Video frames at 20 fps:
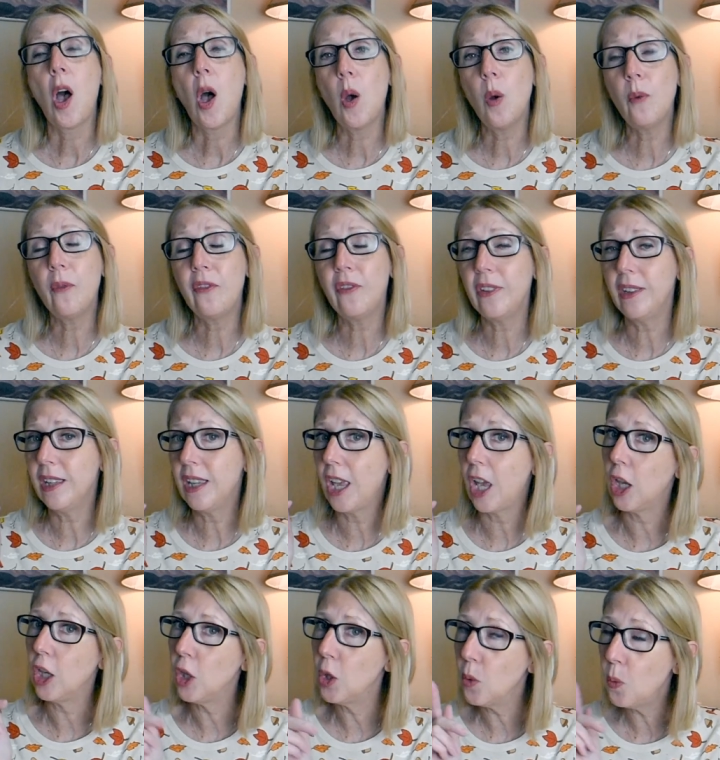hopefully
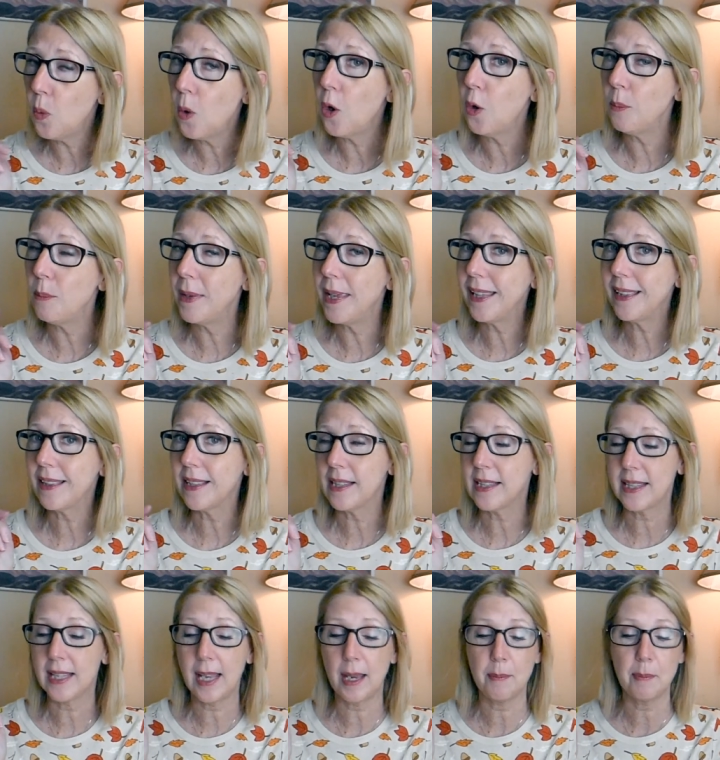you won't make the
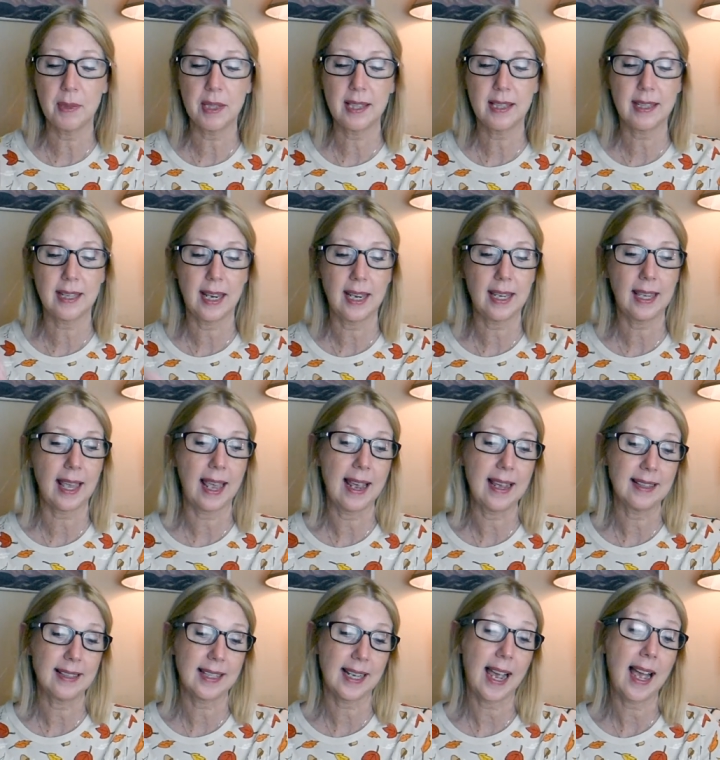same mistake
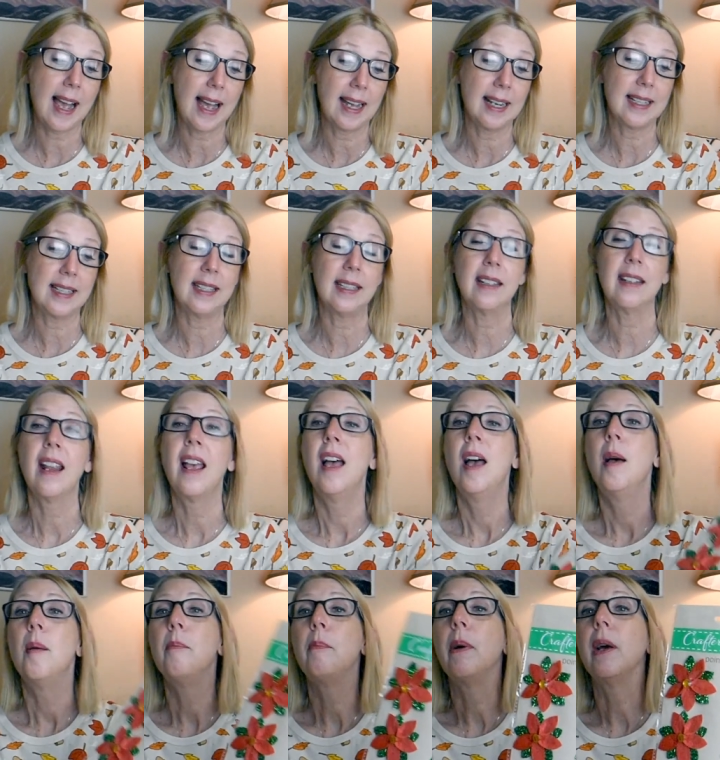as I did.
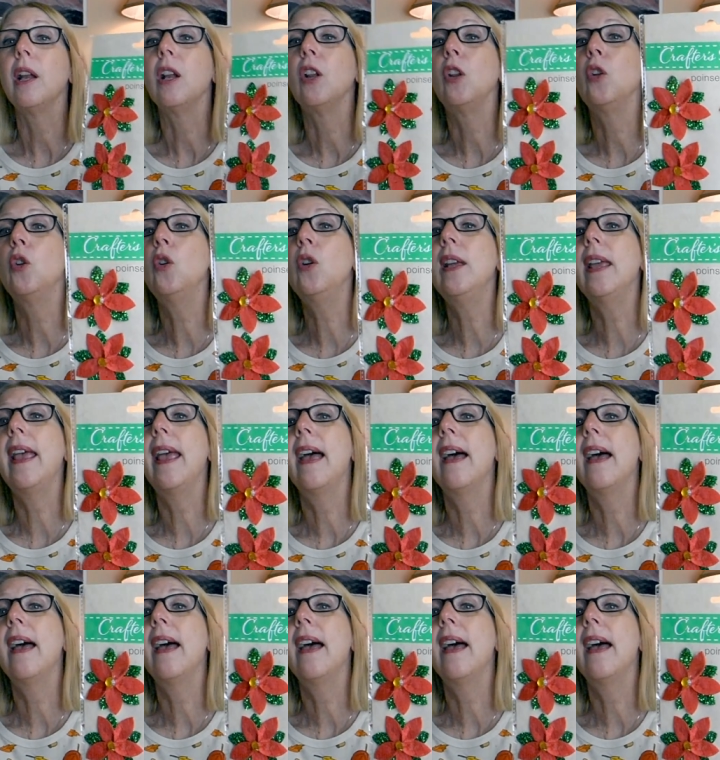But look